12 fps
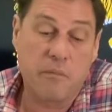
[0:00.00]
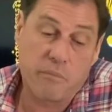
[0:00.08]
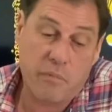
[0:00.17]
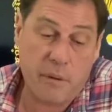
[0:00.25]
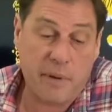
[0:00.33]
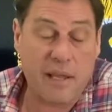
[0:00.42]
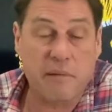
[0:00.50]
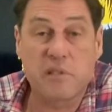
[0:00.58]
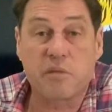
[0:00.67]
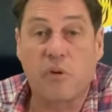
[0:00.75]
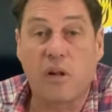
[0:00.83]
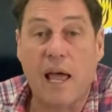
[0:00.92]
Birmingham
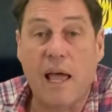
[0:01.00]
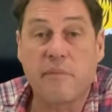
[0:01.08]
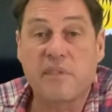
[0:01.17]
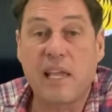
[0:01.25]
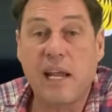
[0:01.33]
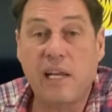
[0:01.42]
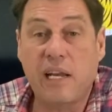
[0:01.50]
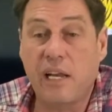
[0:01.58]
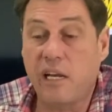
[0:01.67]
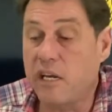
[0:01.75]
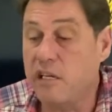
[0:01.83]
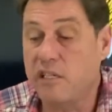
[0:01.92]
Small Arms, they
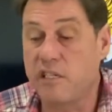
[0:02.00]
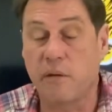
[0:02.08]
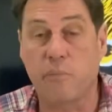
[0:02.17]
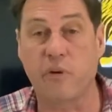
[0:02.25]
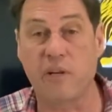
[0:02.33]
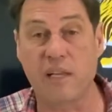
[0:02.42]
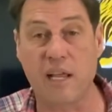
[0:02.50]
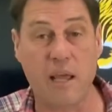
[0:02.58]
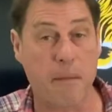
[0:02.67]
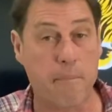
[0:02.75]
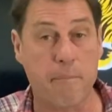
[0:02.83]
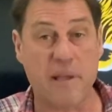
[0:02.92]
needed to put
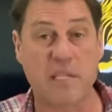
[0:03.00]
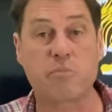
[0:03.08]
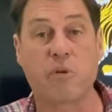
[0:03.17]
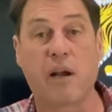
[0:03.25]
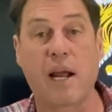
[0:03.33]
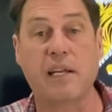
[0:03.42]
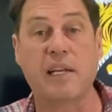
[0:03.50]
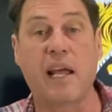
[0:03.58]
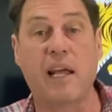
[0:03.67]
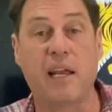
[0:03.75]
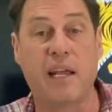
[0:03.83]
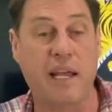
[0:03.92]
their best product
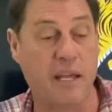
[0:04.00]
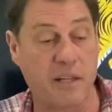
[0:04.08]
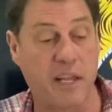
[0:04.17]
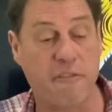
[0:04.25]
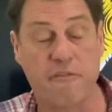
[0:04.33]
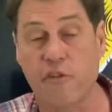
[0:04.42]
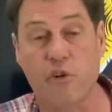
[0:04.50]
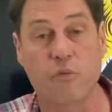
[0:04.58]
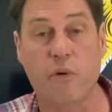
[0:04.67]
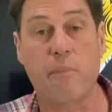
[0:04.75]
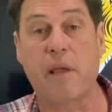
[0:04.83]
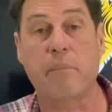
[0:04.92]
out there for
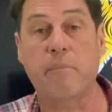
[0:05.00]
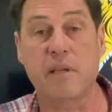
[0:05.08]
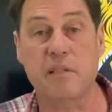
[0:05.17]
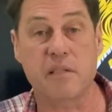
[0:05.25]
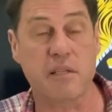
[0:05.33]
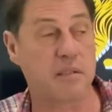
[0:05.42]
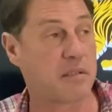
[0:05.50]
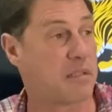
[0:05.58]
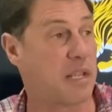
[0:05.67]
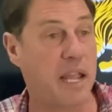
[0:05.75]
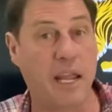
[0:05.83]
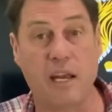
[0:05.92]
repeat
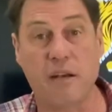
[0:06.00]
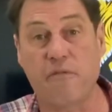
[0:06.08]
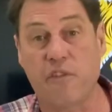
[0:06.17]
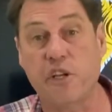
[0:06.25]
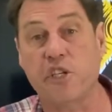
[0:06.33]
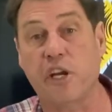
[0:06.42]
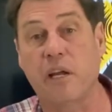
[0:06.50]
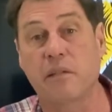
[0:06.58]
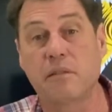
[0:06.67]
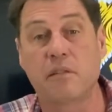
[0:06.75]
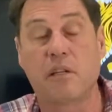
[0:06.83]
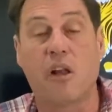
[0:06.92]
business and future
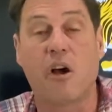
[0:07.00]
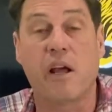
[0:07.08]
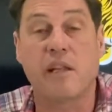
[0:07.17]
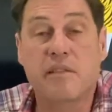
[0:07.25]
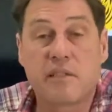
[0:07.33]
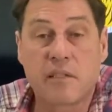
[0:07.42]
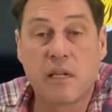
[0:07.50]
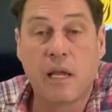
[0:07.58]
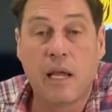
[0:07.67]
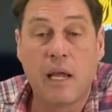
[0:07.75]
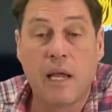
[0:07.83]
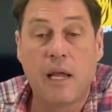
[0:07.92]
clients.
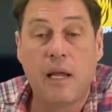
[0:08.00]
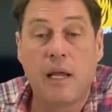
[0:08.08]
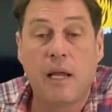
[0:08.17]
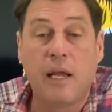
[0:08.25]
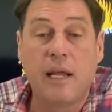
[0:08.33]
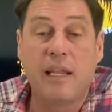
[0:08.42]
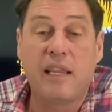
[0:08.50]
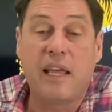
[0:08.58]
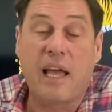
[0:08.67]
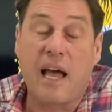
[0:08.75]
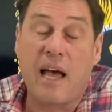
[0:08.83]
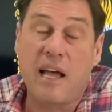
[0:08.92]

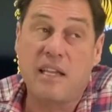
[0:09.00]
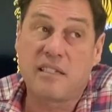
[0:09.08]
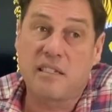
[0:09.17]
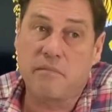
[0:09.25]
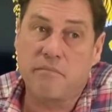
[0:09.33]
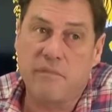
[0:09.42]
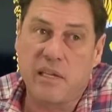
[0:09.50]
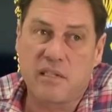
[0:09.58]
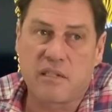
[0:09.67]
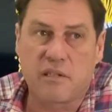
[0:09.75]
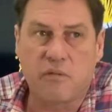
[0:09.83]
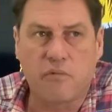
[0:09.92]
There are some
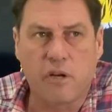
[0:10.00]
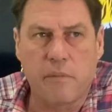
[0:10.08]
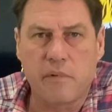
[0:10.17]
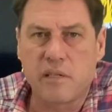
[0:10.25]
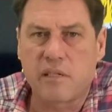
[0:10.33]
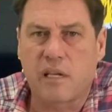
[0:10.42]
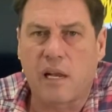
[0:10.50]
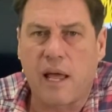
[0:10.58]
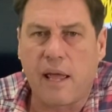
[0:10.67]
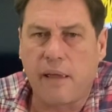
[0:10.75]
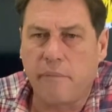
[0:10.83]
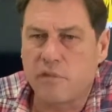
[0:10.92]
myths and rumours,
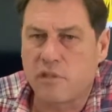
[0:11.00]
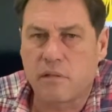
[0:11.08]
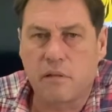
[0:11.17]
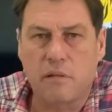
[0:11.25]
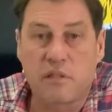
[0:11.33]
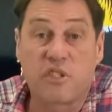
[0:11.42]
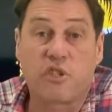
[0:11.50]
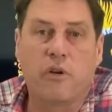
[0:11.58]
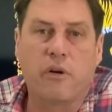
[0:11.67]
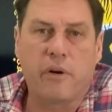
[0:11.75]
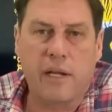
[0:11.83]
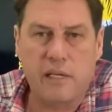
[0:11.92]
claims,
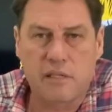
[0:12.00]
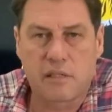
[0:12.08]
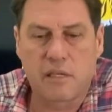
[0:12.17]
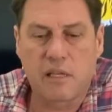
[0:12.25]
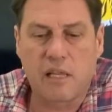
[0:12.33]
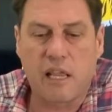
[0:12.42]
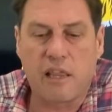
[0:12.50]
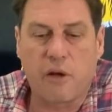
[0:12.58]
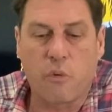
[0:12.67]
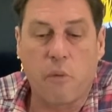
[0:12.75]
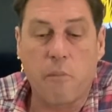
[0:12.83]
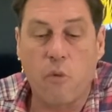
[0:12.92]
stories that there
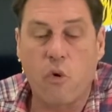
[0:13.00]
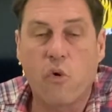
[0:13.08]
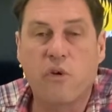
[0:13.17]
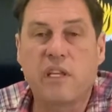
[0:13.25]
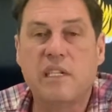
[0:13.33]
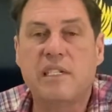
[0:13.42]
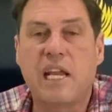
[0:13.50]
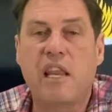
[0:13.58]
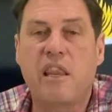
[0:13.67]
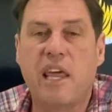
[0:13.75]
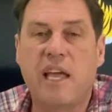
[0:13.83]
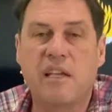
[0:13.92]
were more than
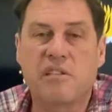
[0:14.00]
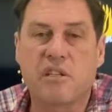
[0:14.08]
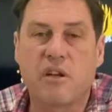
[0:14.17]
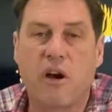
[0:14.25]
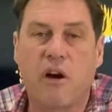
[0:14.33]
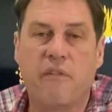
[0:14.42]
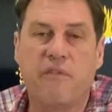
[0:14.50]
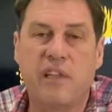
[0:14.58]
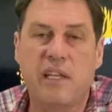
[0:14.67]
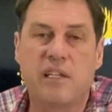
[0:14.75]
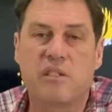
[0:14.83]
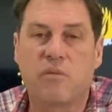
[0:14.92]
10,000 of these